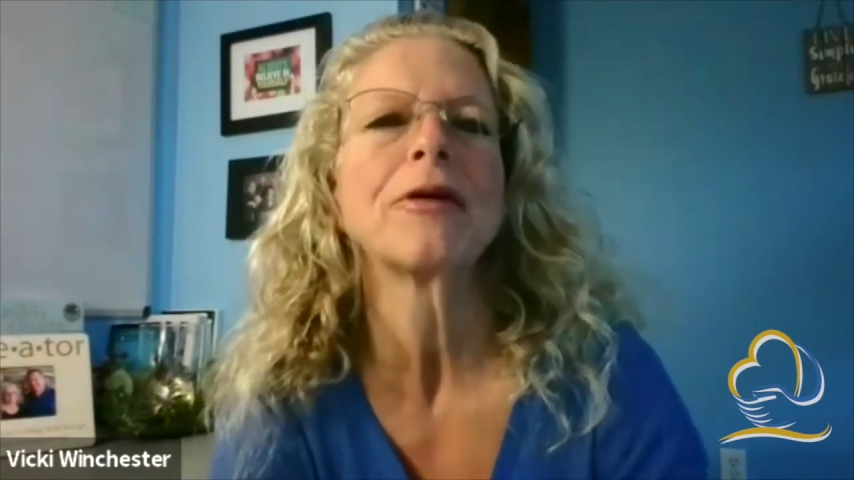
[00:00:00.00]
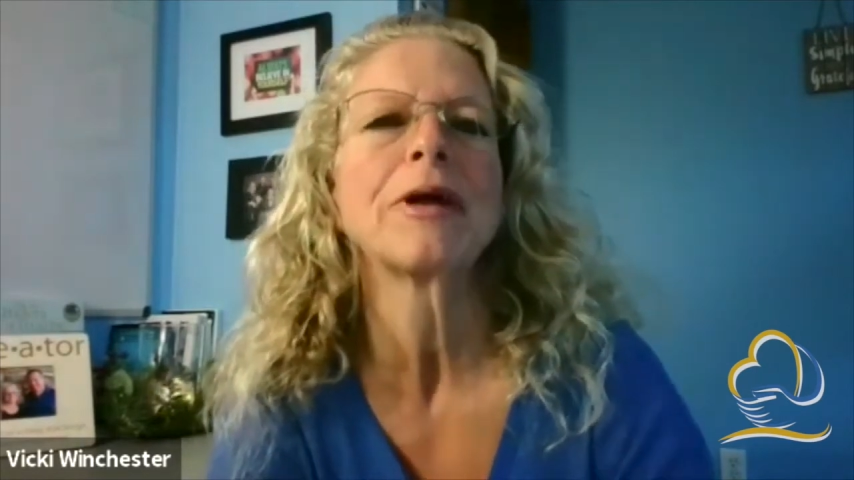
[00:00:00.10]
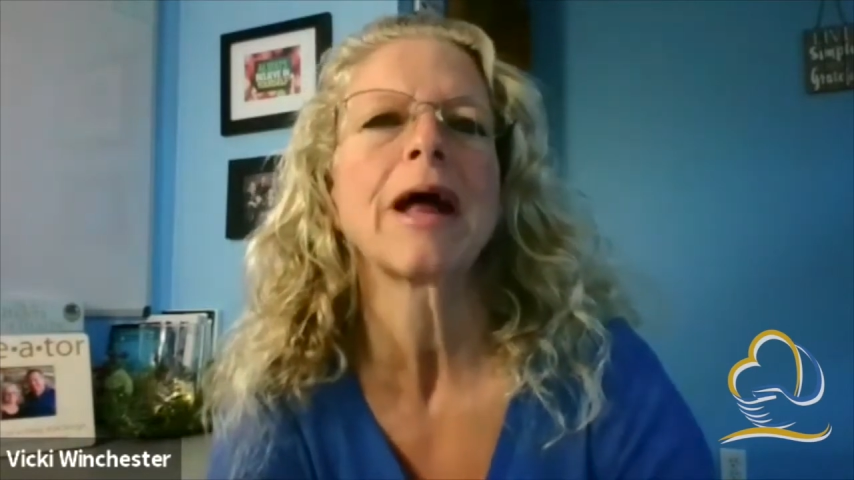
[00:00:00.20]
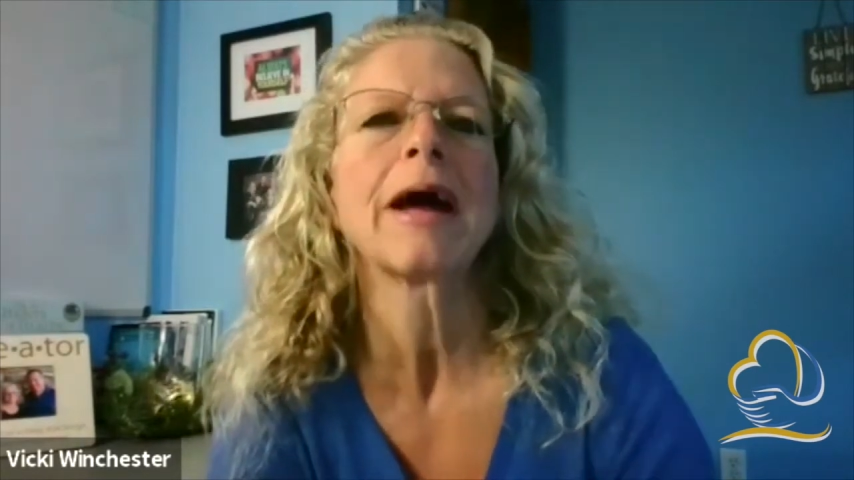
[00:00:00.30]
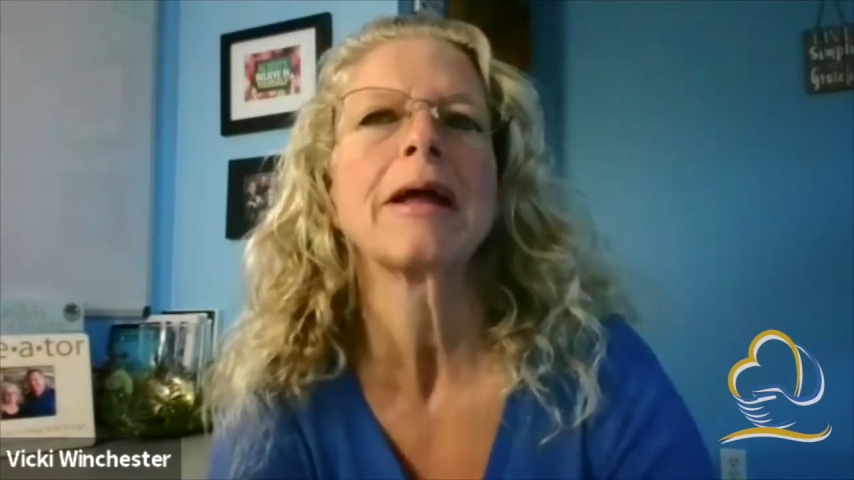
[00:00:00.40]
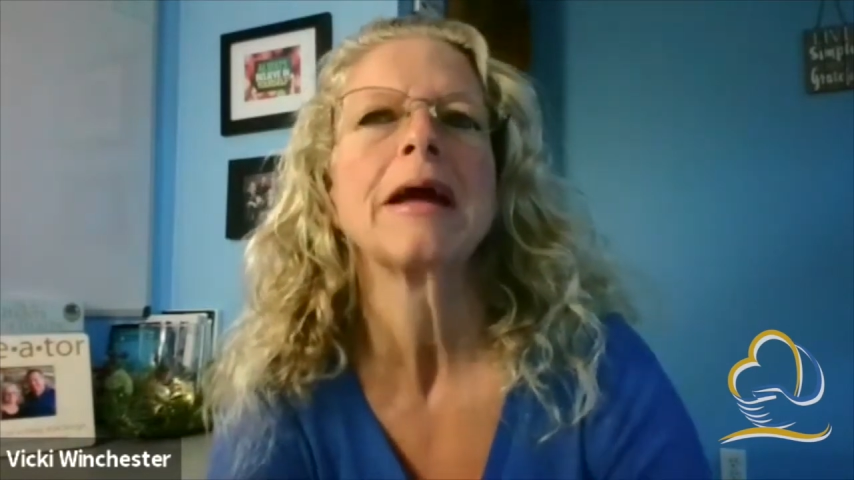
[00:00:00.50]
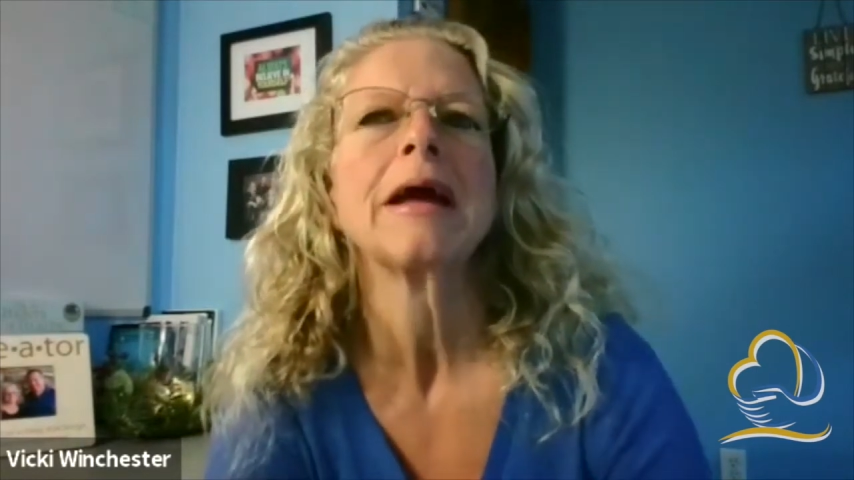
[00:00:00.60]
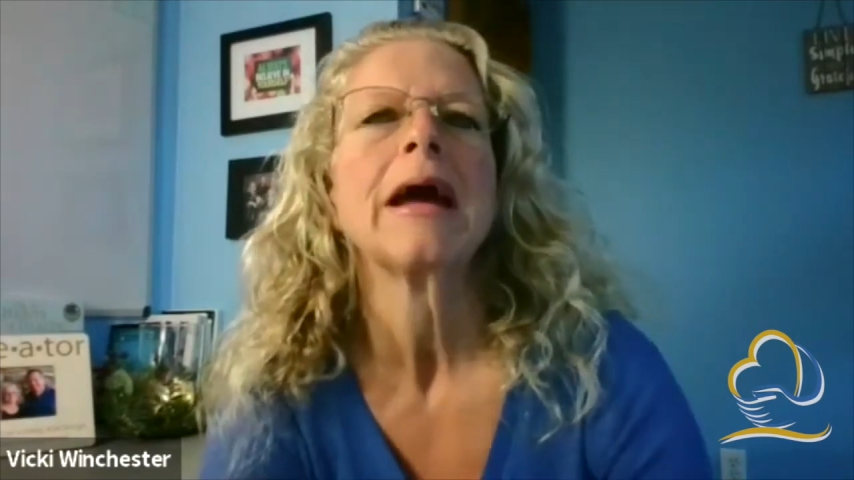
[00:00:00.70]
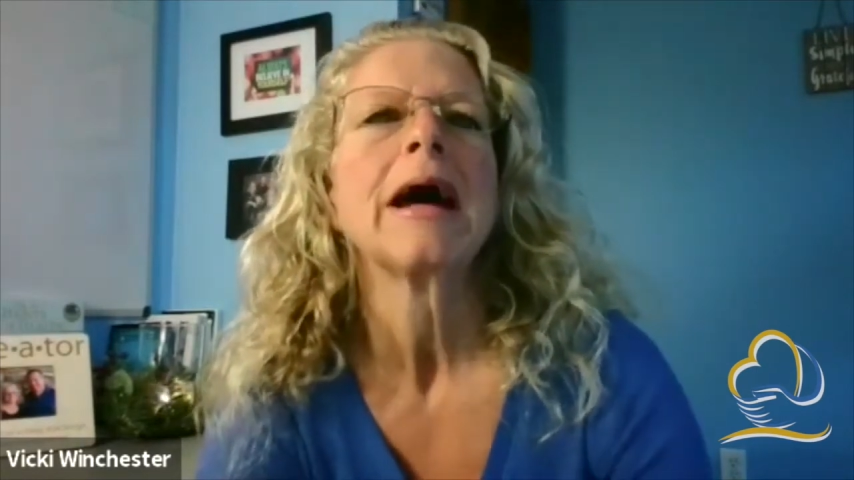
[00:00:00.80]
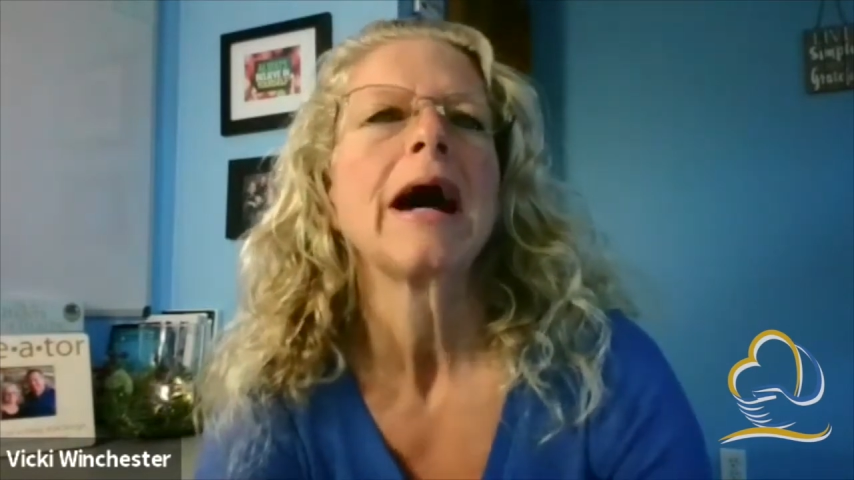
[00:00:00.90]
And I
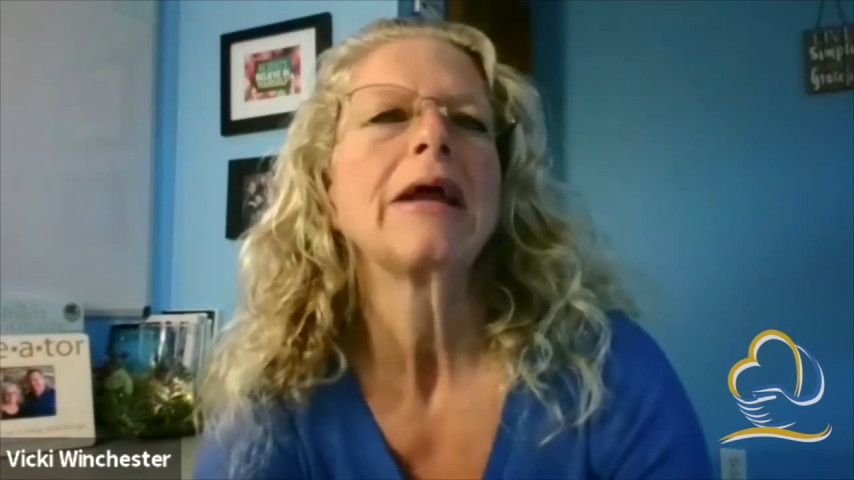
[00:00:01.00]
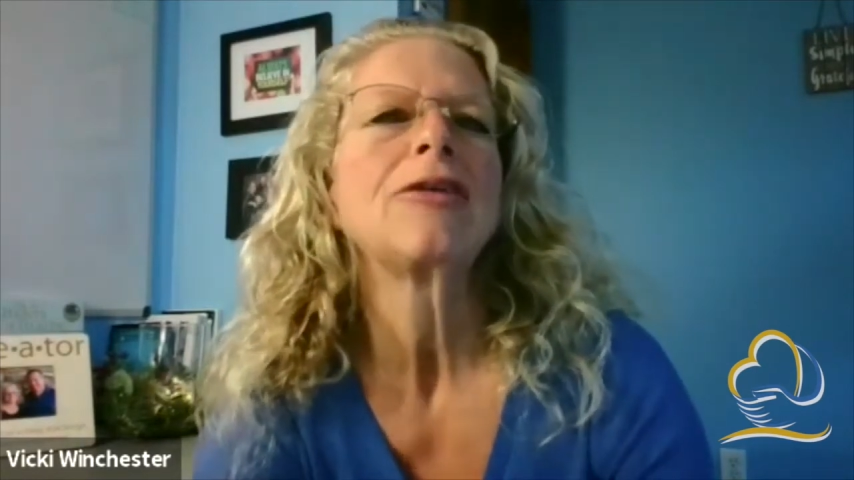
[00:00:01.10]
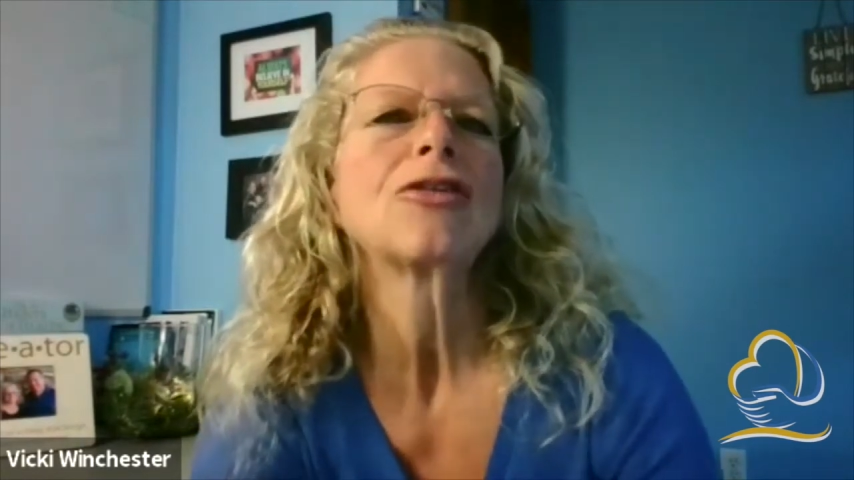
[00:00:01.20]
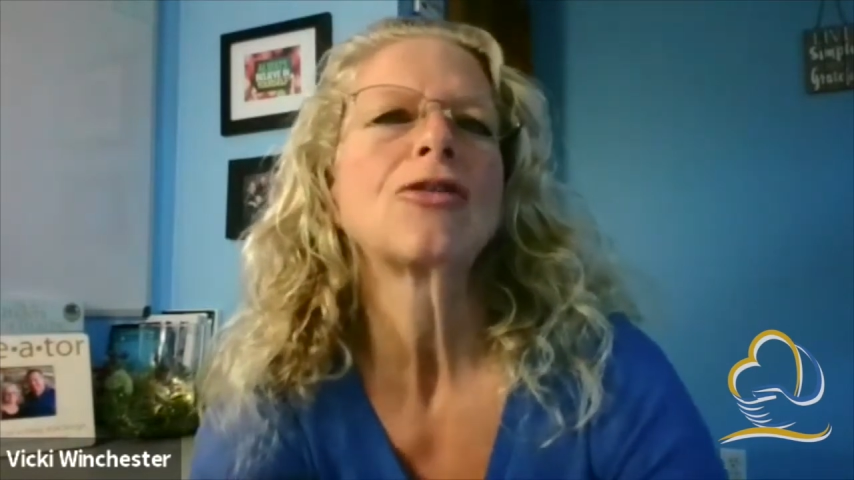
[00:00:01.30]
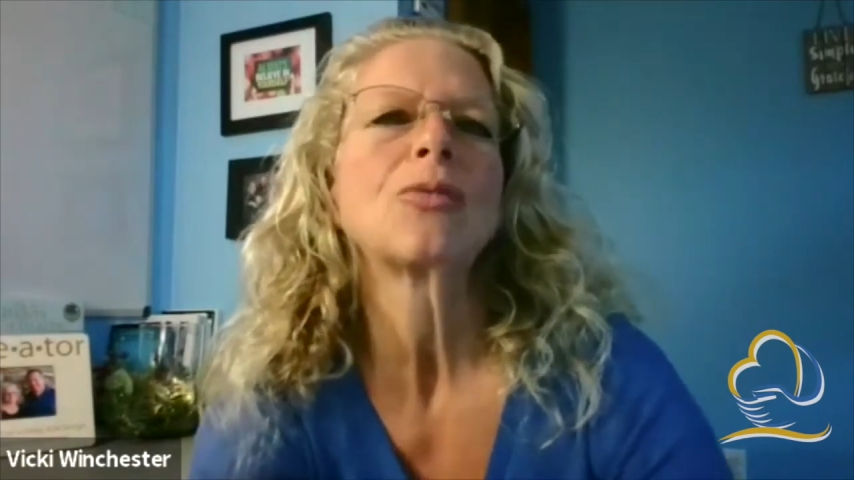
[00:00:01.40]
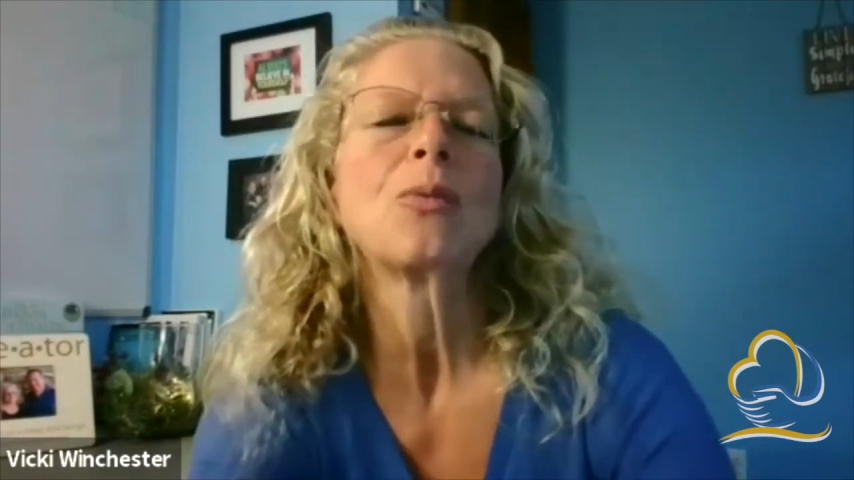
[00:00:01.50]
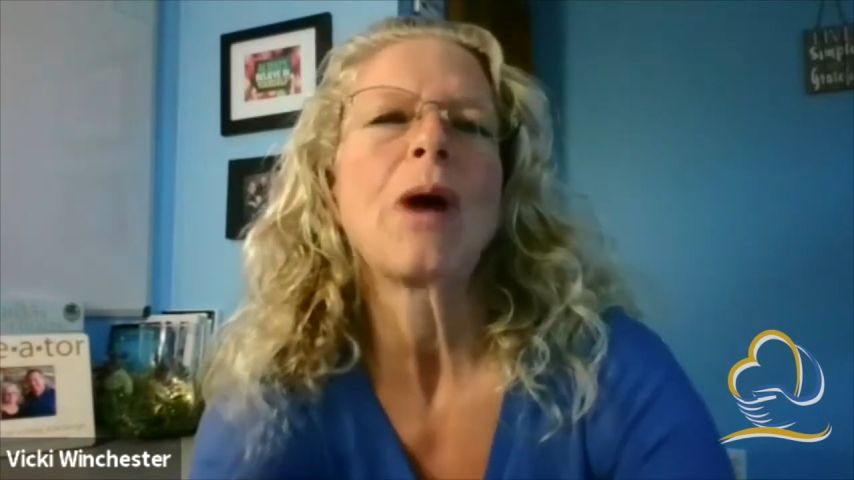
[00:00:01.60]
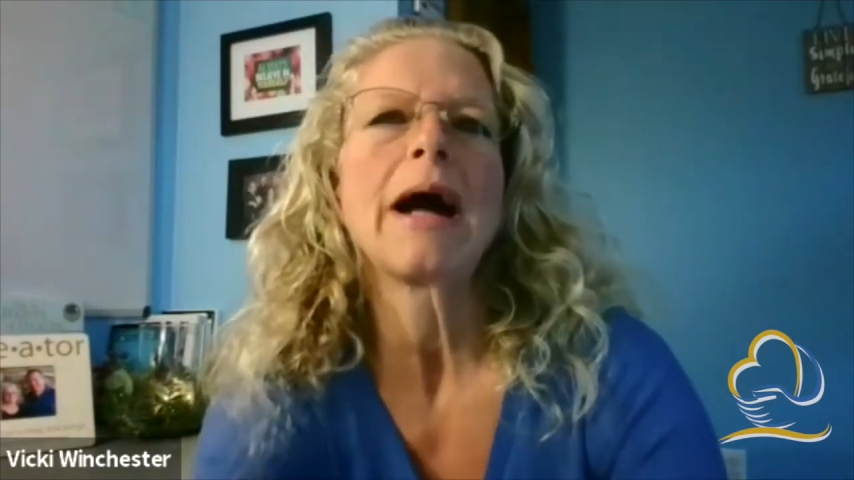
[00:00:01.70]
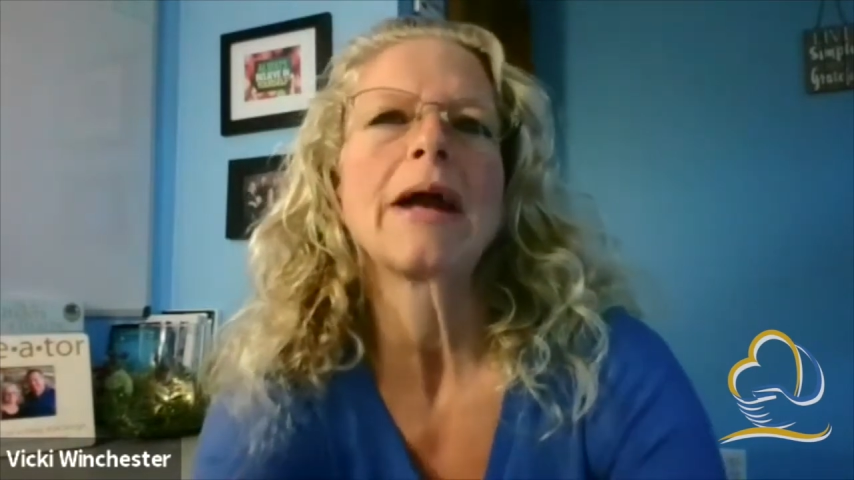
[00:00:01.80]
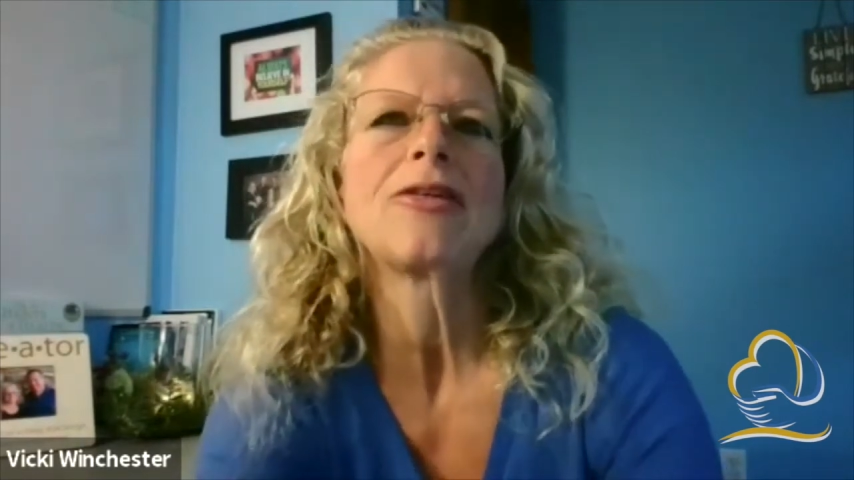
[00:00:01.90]
just
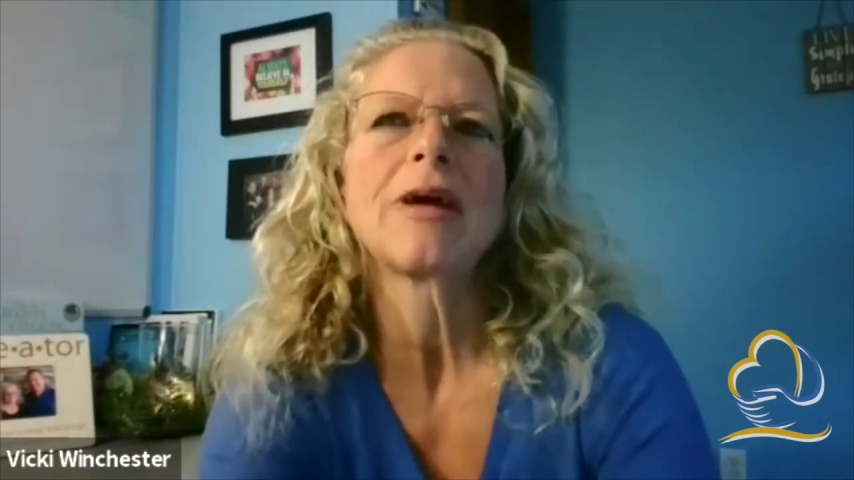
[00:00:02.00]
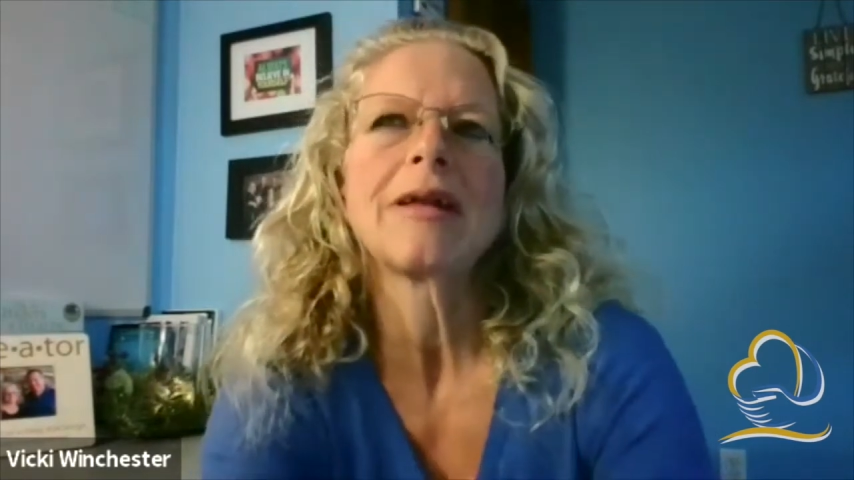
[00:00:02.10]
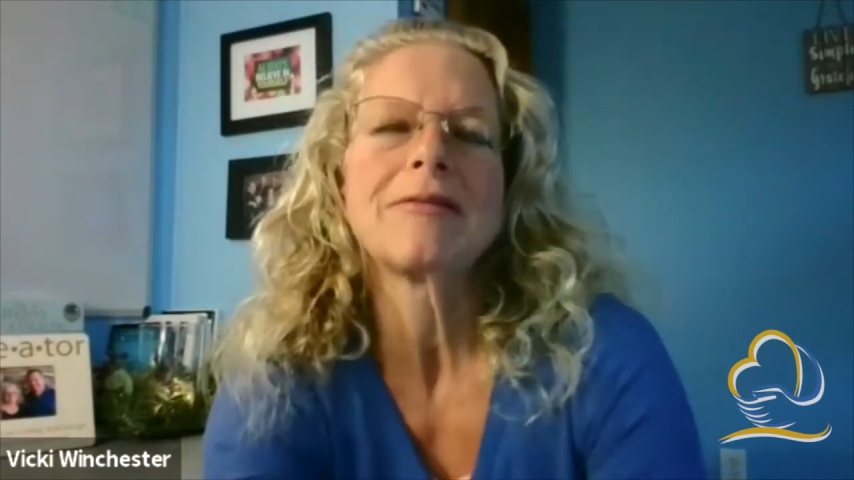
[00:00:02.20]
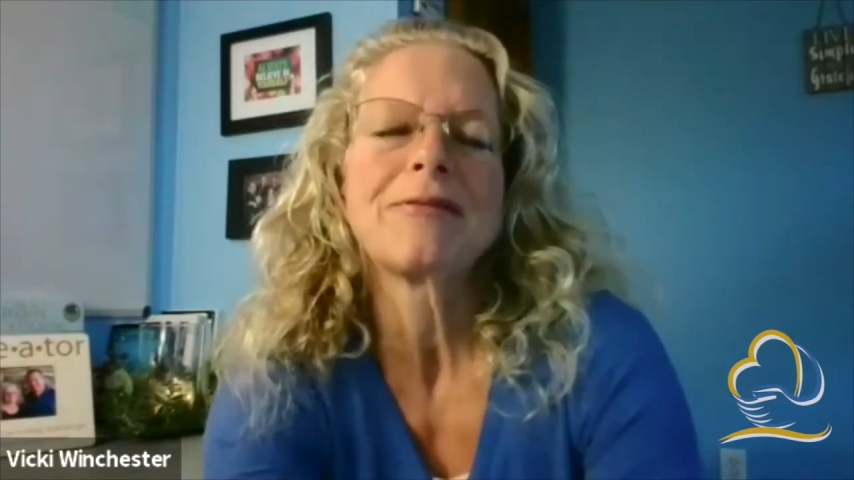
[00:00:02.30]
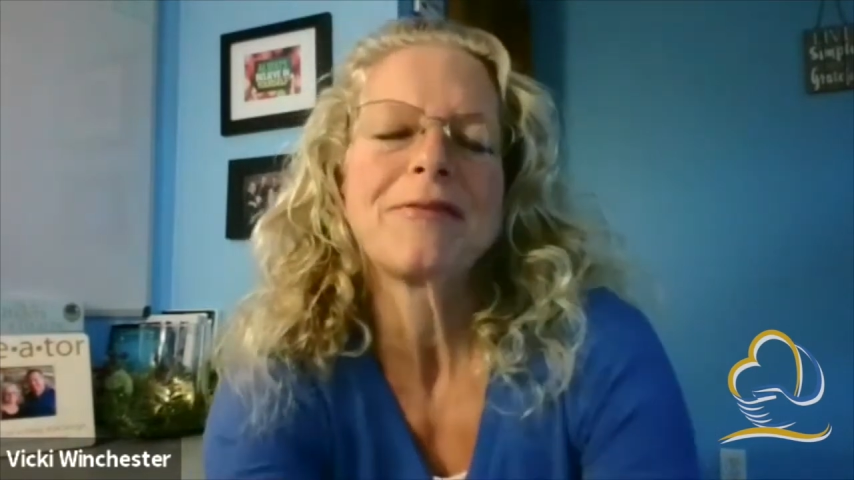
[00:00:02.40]
watched on